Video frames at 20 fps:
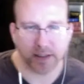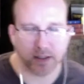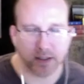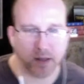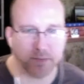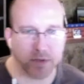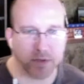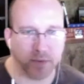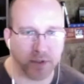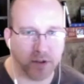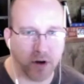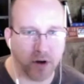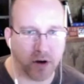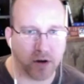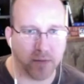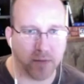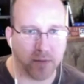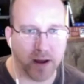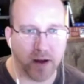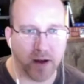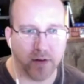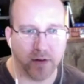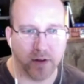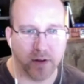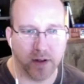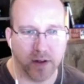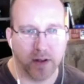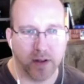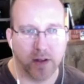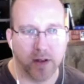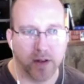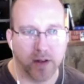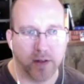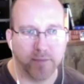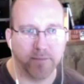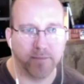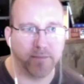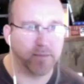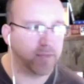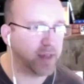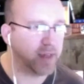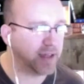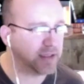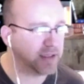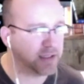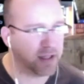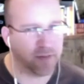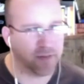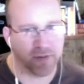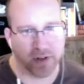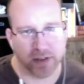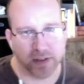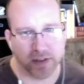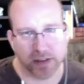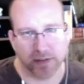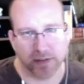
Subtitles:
that we talk about. Thanks again for listening.